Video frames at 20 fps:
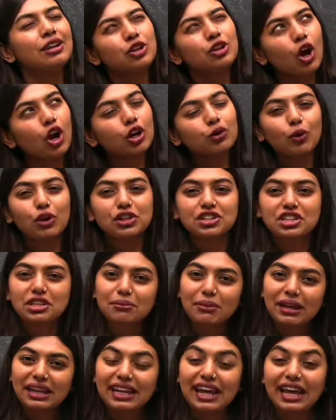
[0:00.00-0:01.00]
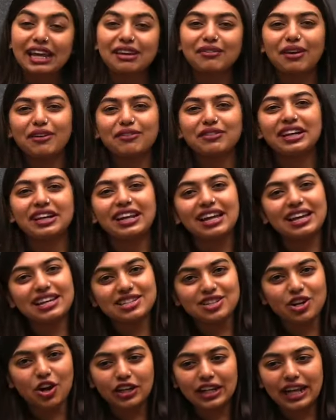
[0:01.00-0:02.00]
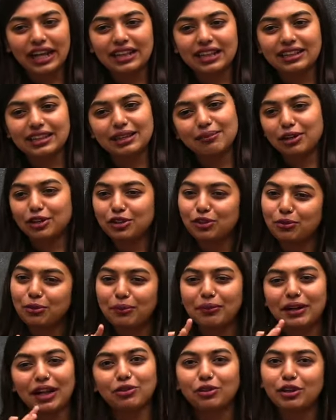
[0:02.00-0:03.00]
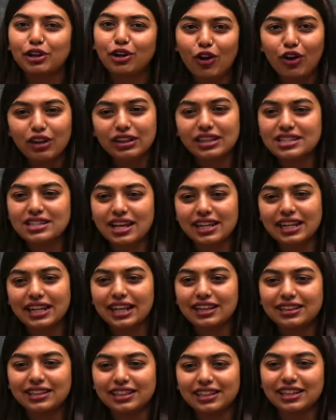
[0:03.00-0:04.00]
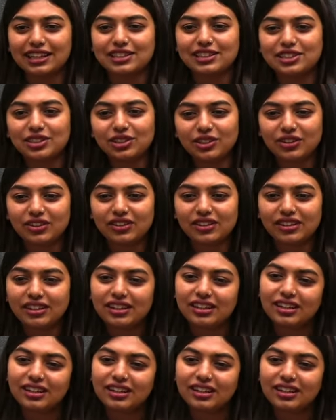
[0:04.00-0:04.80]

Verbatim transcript: Not watching my live every day is not healthy, but you people are doing all these unhealthy things, no.